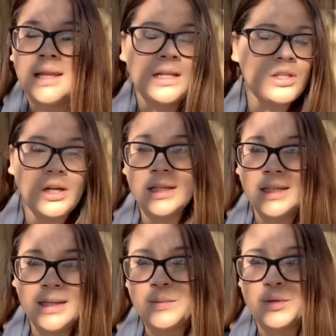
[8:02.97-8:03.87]
And that's all he
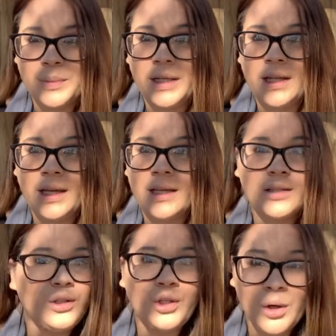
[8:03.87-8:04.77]
keeps repeating,
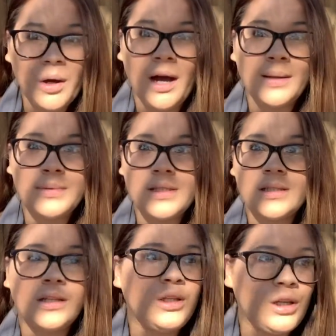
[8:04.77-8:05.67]
no cops,
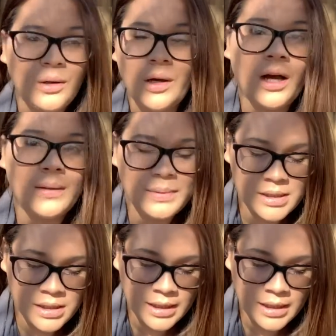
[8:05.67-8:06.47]
no cops.